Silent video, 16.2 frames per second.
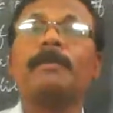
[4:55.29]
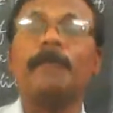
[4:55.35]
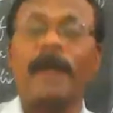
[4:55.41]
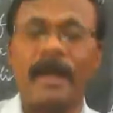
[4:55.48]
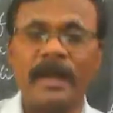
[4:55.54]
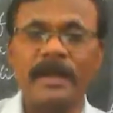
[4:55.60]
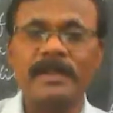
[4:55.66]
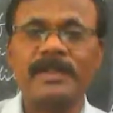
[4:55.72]

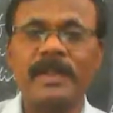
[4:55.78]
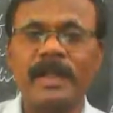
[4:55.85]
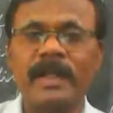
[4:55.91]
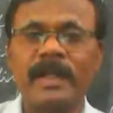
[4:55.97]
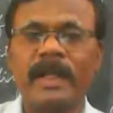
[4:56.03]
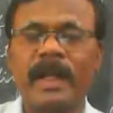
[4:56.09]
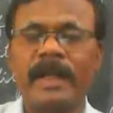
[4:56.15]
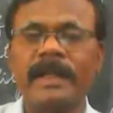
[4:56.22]
Prize
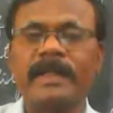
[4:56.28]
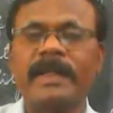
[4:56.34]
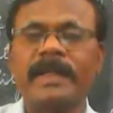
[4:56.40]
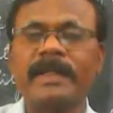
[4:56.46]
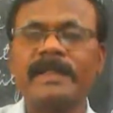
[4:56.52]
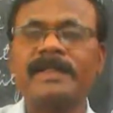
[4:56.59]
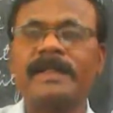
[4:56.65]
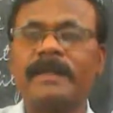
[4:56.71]
in
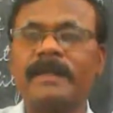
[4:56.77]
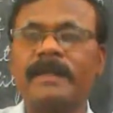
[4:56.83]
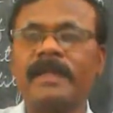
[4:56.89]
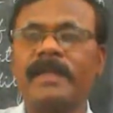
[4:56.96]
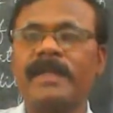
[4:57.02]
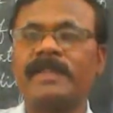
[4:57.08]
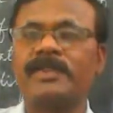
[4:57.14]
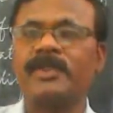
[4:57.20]

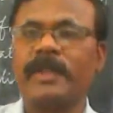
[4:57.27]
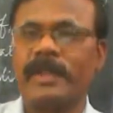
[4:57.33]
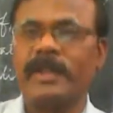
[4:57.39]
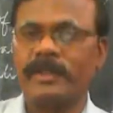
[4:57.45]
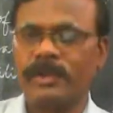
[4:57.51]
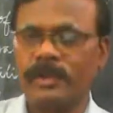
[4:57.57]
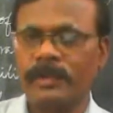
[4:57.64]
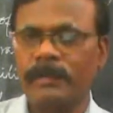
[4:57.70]
1976.